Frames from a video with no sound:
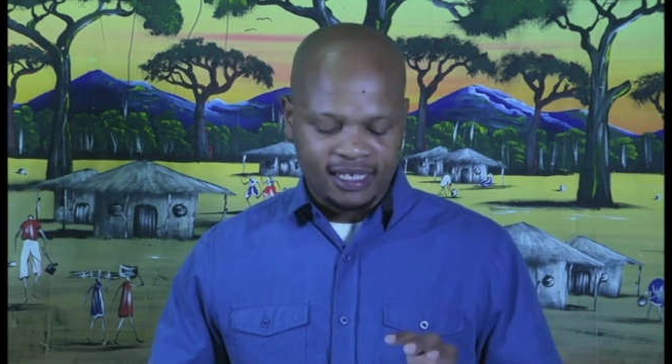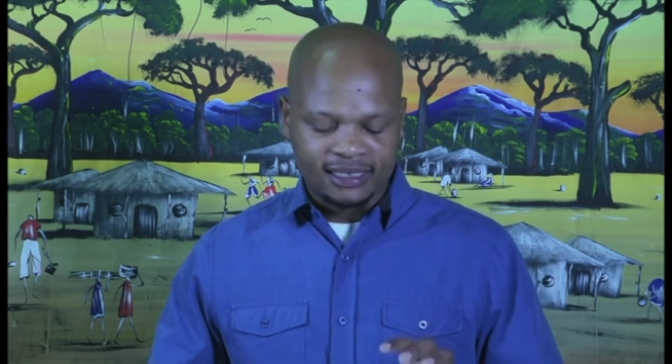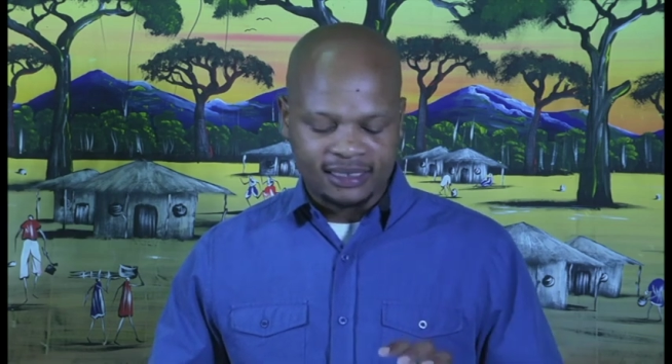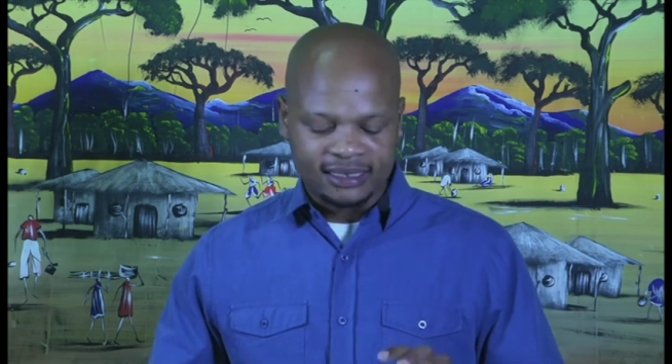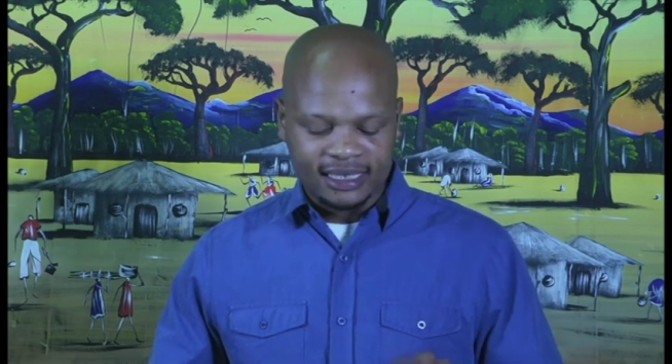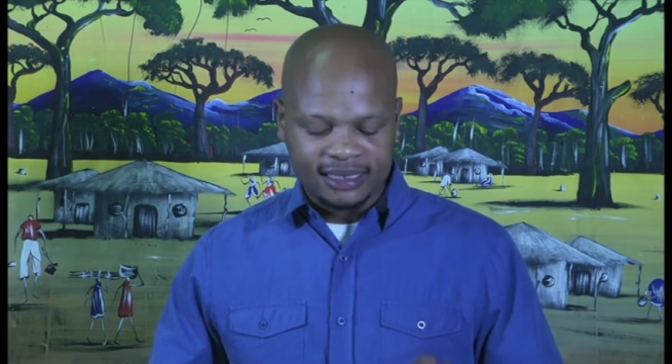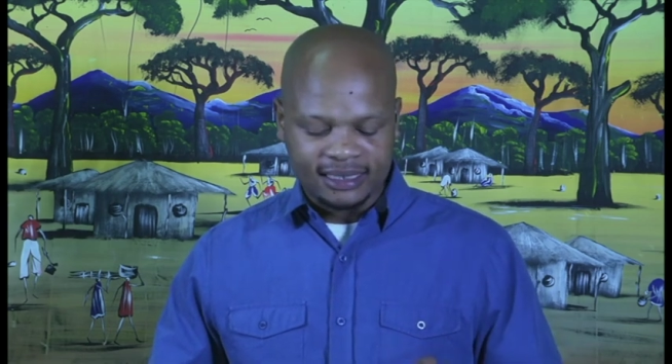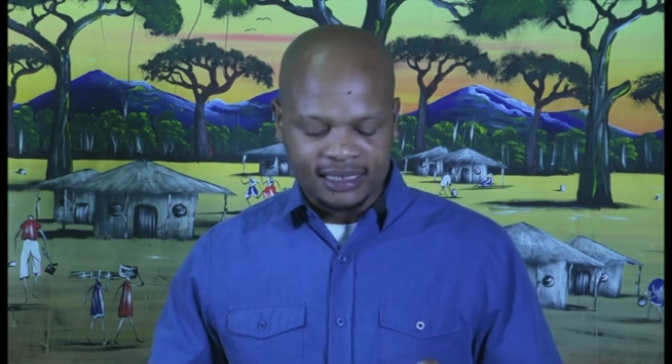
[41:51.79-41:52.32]

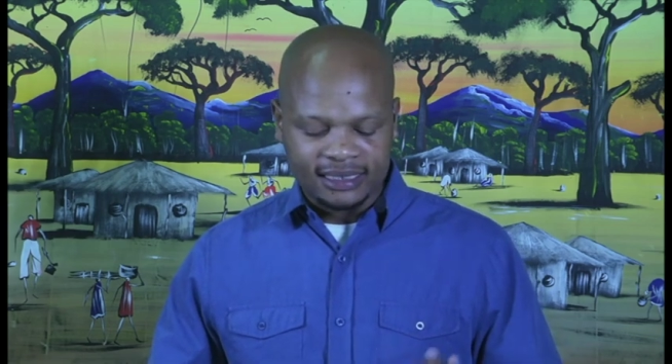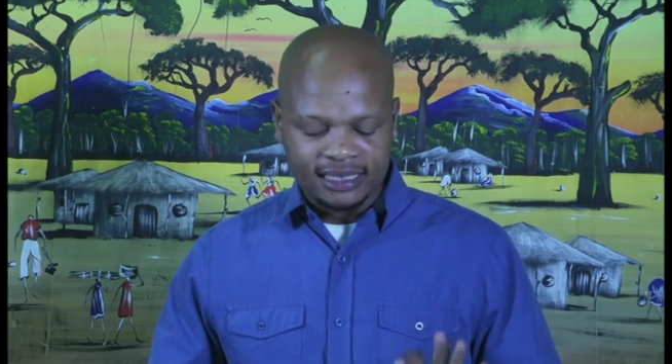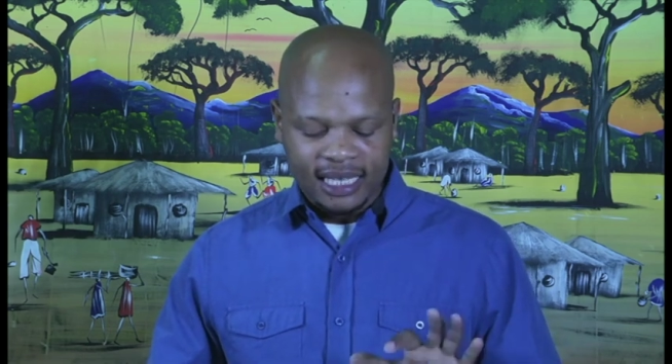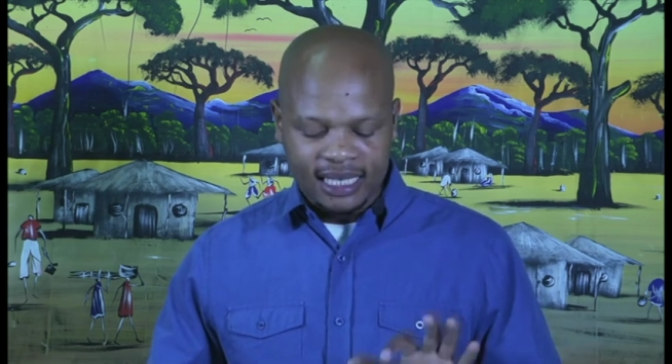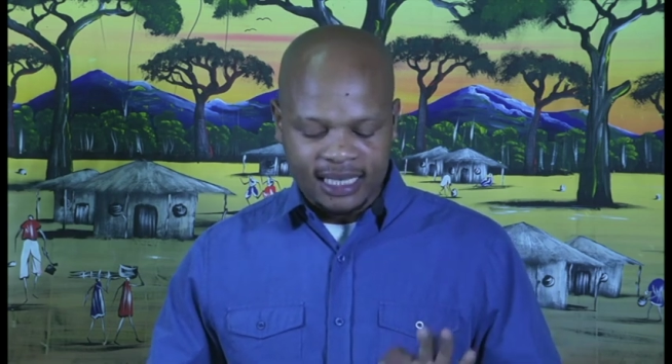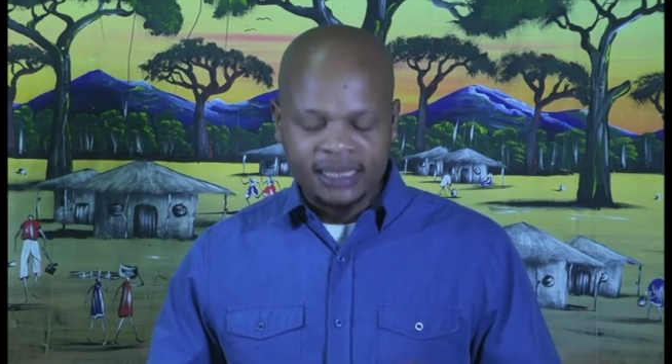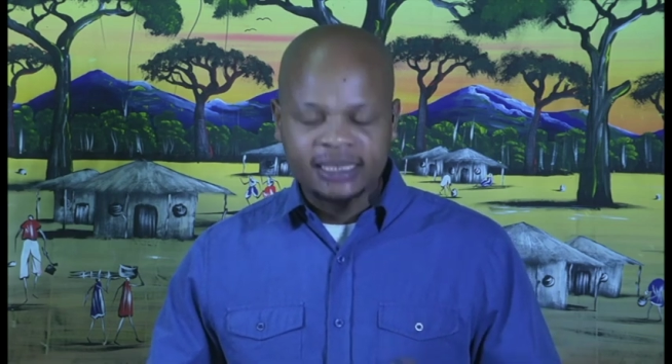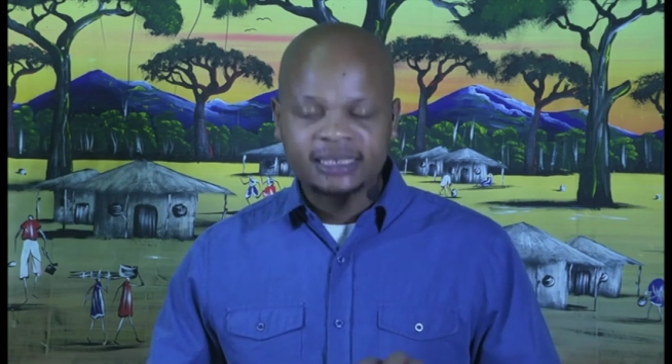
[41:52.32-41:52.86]
It says that
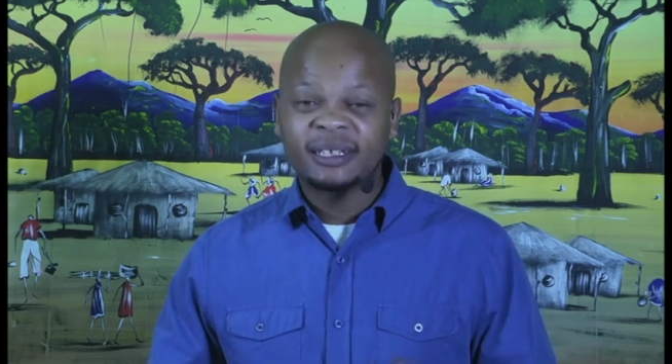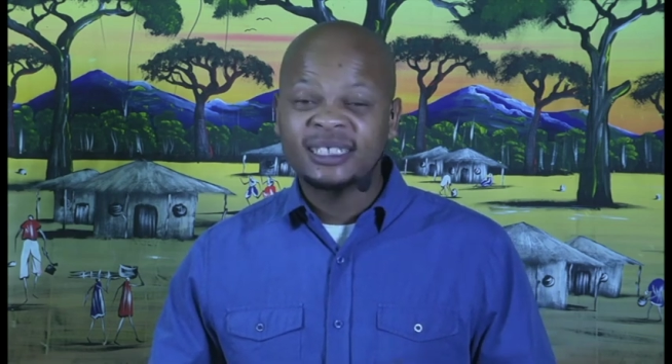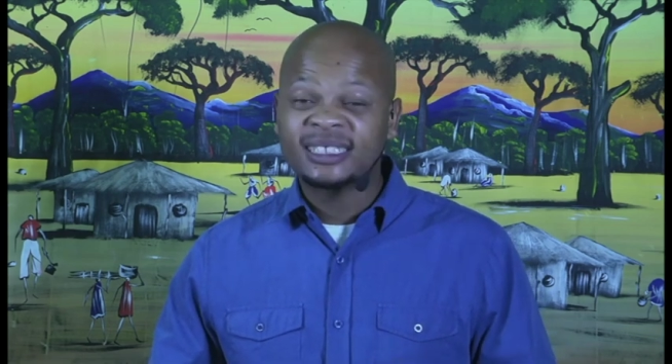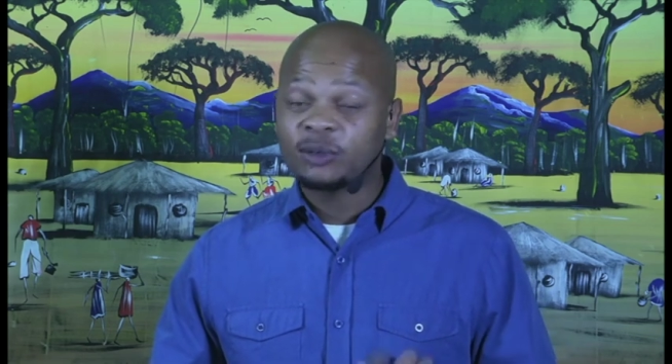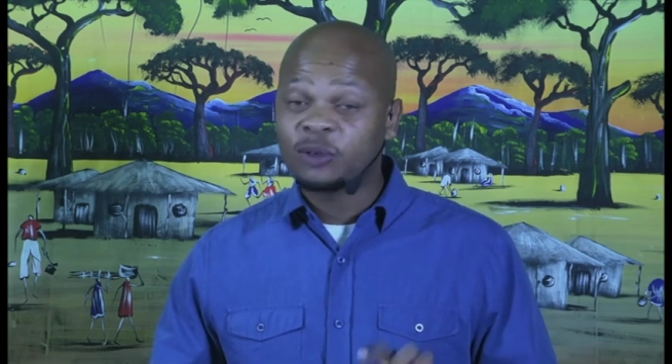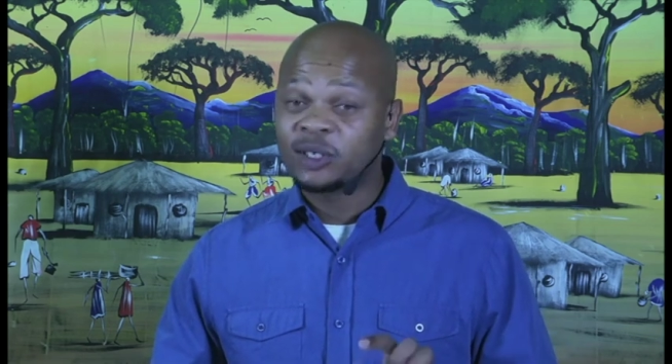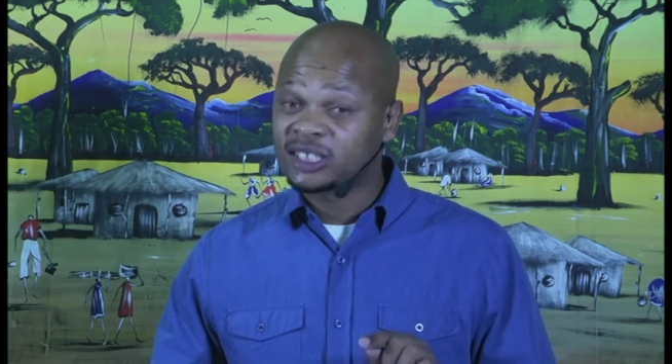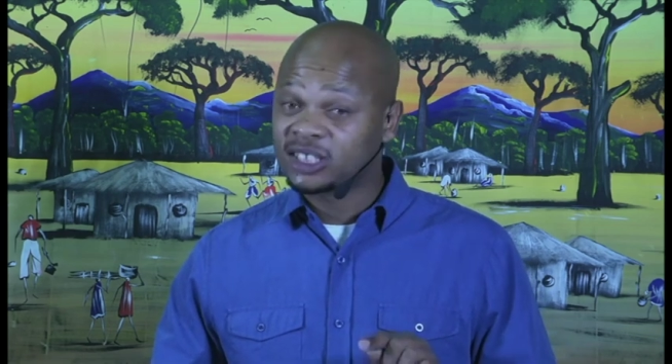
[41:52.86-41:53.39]
this
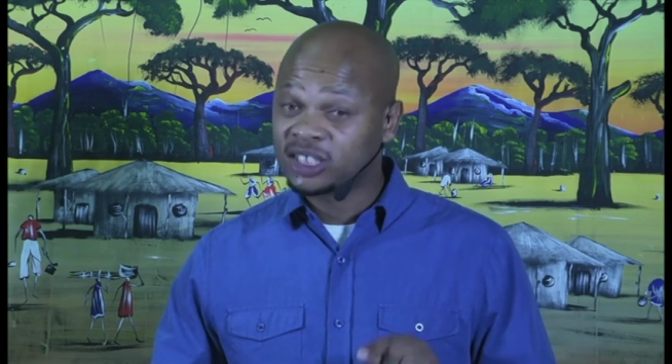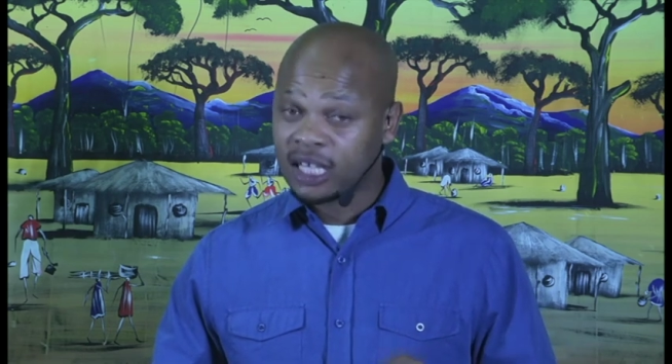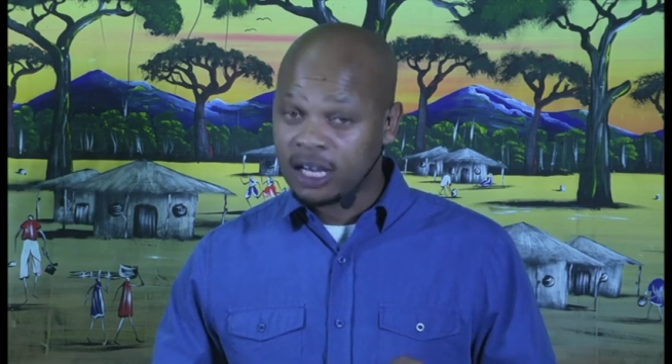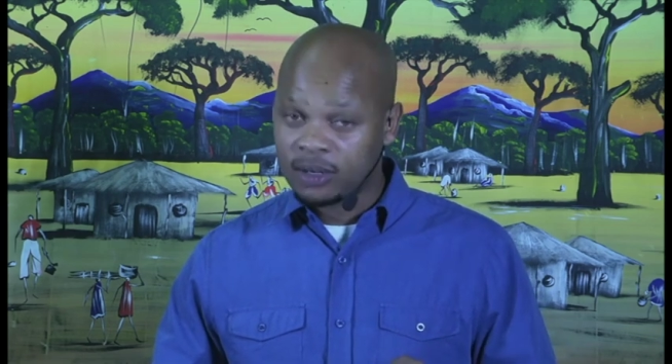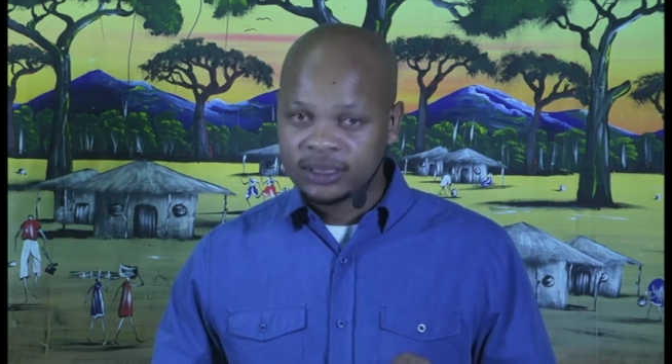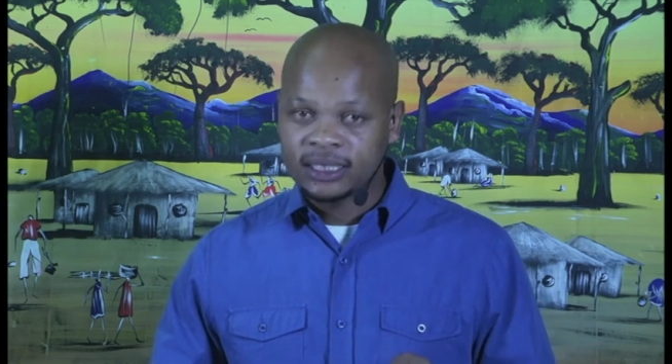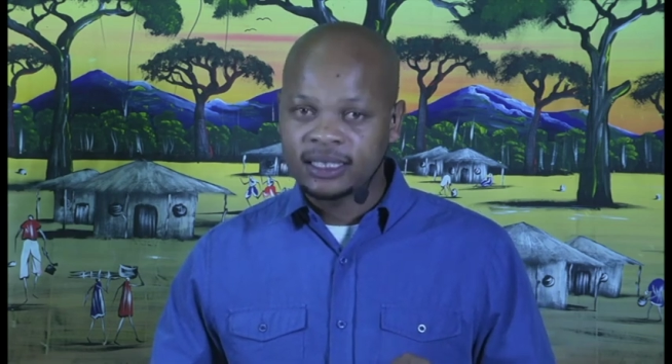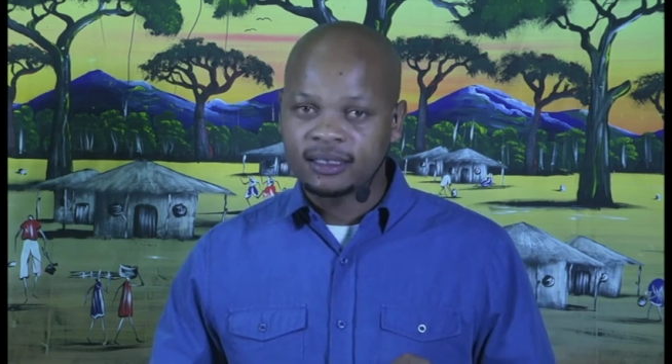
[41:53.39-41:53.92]
person was
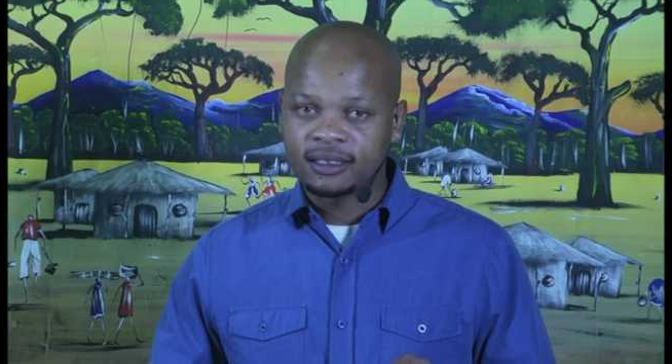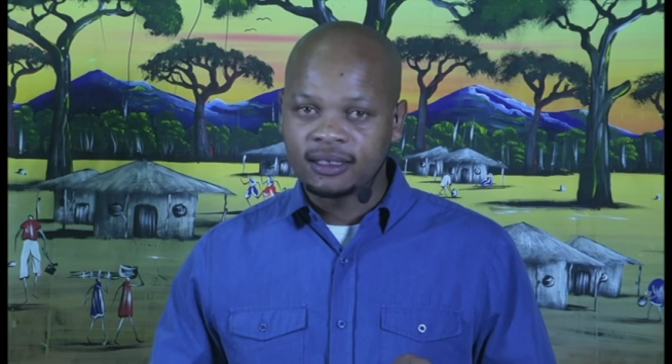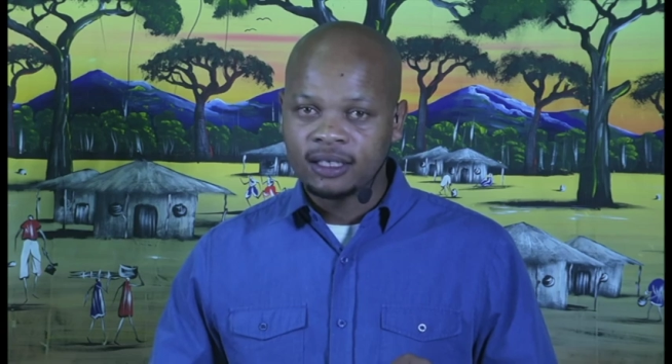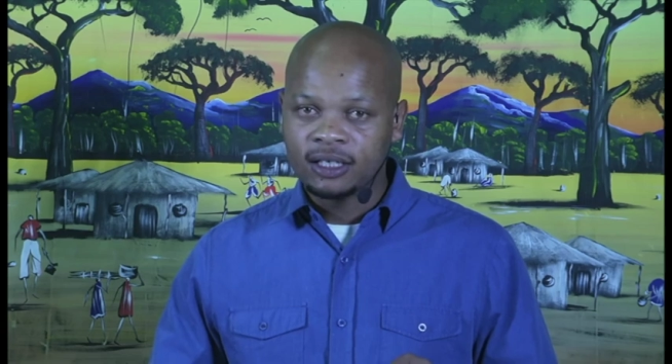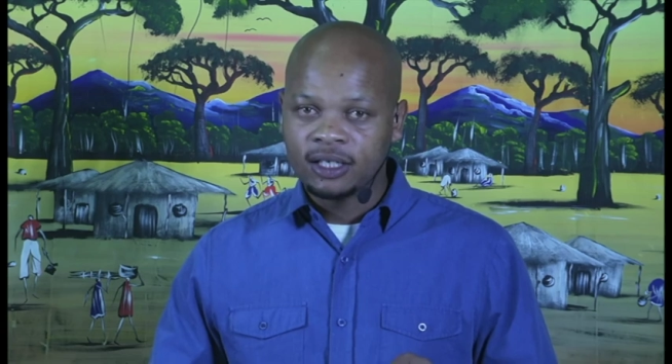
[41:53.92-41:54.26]
shouting.